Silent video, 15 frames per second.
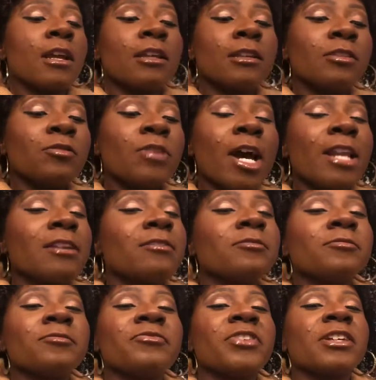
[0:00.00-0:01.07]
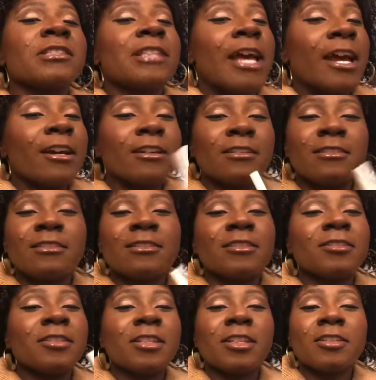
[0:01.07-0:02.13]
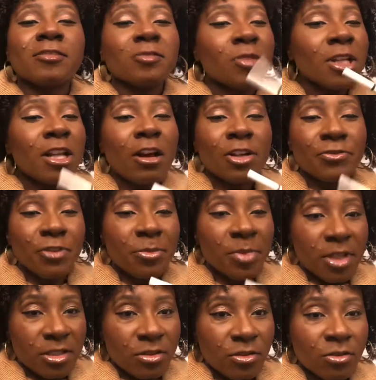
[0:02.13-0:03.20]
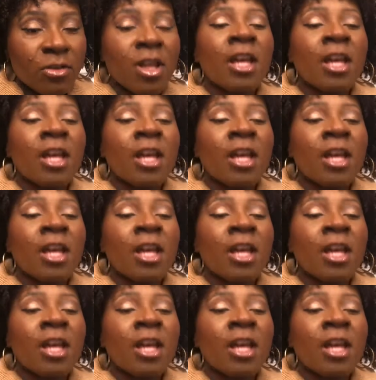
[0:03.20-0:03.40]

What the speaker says: you gotta fix that, because $20 for a pencil,